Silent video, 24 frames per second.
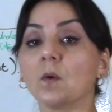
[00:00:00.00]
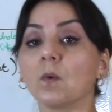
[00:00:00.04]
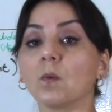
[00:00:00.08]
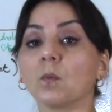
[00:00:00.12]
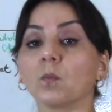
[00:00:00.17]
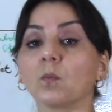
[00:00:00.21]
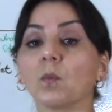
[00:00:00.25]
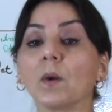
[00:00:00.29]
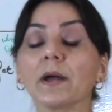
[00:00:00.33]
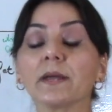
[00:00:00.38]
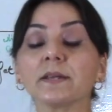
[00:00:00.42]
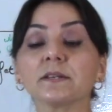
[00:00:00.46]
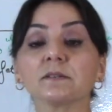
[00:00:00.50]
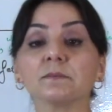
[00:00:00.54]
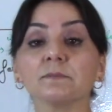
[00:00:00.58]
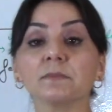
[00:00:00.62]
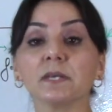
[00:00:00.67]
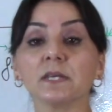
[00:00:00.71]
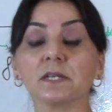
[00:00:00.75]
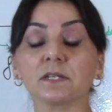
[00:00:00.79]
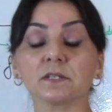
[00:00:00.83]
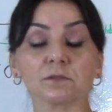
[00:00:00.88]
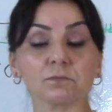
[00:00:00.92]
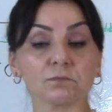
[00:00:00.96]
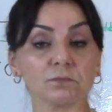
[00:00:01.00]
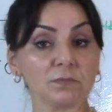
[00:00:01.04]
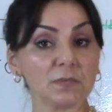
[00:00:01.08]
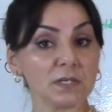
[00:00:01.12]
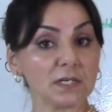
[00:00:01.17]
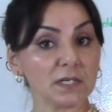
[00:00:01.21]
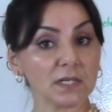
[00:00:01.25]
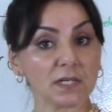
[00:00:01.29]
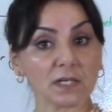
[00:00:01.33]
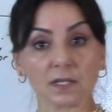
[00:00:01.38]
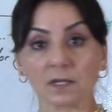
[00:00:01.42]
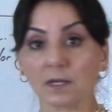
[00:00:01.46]
white meat,
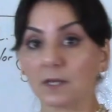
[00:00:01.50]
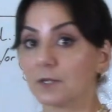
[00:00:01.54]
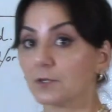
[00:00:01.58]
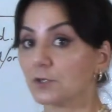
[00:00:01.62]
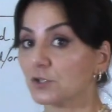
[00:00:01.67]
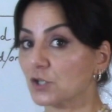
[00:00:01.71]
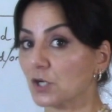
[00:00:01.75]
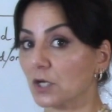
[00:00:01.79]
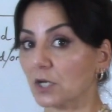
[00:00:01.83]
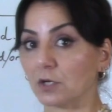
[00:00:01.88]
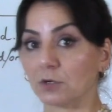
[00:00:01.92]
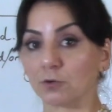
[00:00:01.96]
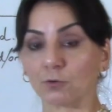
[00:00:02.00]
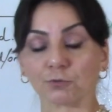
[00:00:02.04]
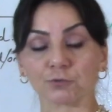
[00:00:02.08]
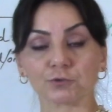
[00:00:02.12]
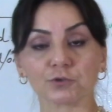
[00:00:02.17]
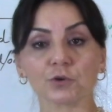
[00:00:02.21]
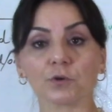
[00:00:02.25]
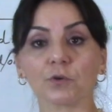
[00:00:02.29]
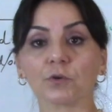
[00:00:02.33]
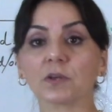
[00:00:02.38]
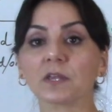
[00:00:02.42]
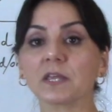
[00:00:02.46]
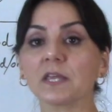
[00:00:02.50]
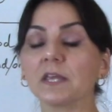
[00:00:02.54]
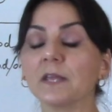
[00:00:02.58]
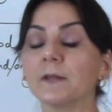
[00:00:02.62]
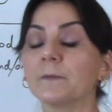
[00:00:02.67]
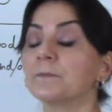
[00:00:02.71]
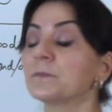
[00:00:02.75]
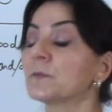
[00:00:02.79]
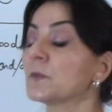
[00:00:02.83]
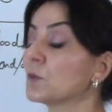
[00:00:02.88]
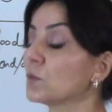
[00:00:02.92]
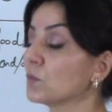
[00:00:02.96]
meaning chicken or
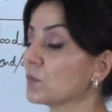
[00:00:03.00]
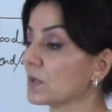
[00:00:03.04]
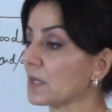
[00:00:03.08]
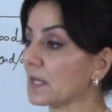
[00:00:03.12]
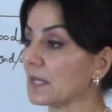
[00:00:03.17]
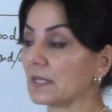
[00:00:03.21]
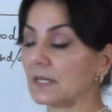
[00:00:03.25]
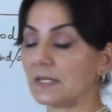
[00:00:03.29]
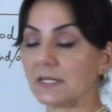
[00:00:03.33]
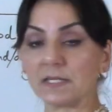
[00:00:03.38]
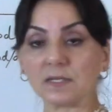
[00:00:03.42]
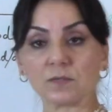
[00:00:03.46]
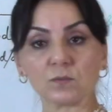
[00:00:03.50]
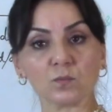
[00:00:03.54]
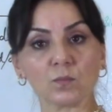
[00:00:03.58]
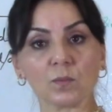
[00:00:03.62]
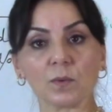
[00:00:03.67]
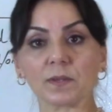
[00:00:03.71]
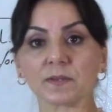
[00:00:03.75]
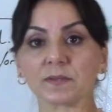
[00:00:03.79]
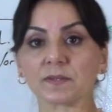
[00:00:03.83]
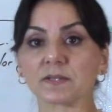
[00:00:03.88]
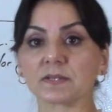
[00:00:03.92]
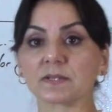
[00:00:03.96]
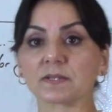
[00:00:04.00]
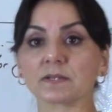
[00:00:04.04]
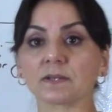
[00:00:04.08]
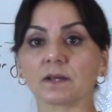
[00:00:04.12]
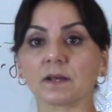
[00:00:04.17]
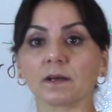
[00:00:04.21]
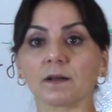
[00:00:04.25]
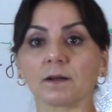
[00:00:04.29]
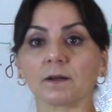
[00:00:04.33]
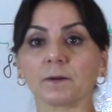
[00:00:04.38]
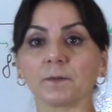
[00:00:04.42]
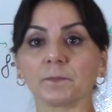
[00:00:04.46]
turkey, you can eat once
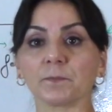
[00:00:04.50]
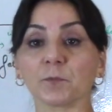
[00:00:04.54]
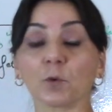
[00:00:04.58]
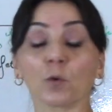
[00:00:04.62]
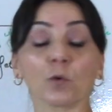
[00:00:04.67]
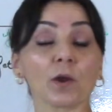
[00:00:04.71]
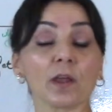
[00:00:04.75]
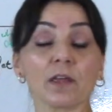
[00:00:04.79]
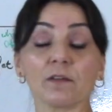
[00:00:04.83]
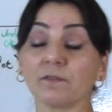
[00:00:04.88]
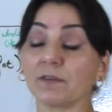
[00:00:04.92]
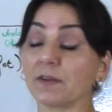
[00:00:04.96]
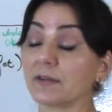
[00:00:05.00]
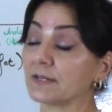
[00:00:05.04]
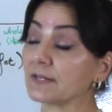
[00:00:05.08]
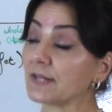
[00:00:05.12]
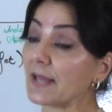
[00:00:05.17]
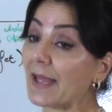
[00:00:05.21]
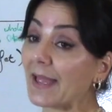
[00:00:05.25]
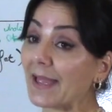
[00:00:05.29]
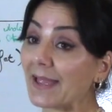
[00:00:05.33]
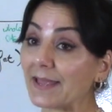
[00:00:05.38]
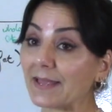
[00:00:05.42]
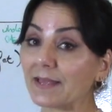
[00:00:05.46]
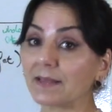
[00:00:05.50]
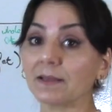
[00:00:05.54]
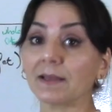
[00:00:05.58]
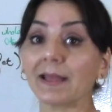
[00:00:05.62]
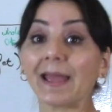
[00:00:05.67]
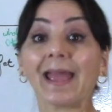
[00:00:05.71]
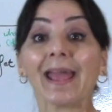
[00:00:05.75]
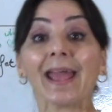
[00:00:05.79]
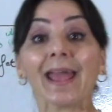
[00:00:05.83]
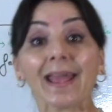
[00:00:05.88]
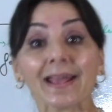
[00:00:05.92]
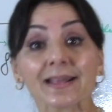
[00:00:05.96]
or every day
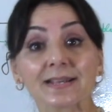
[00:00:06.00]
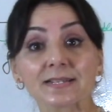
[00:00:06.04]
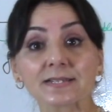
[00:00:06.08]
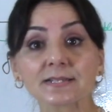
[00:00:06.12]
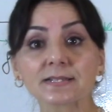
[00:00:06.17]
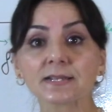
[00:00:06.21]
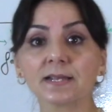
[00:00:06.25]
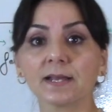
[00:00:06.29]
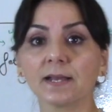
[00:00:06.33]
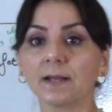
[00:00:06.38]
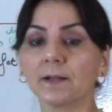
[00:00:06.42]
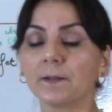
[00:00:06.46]
eggs.